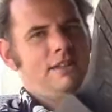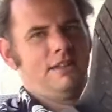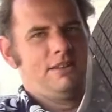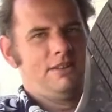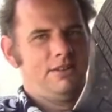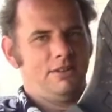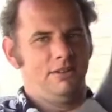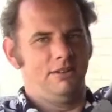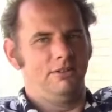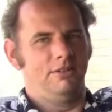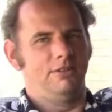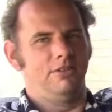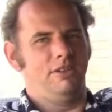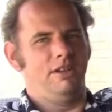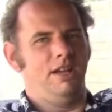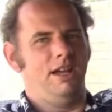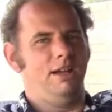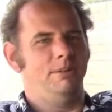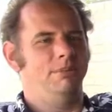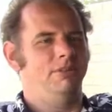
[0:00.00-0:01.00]
There is
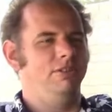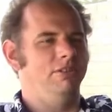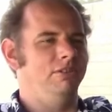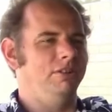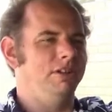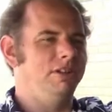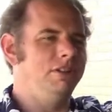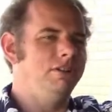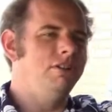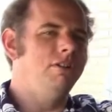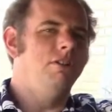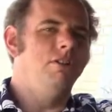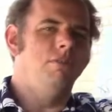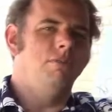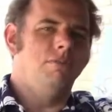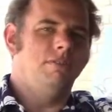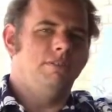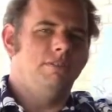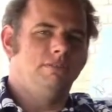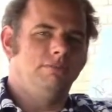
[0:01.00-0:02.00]
absolutely no
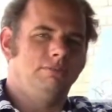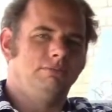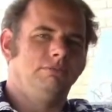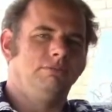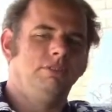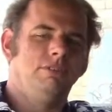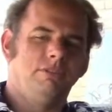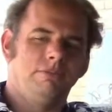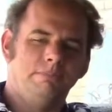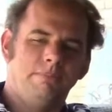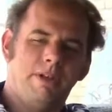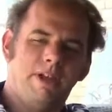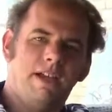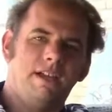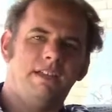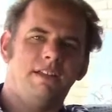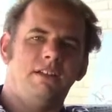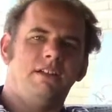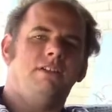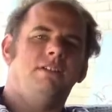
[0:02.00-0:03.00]
room back
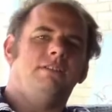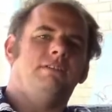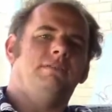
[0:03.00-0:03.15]
here.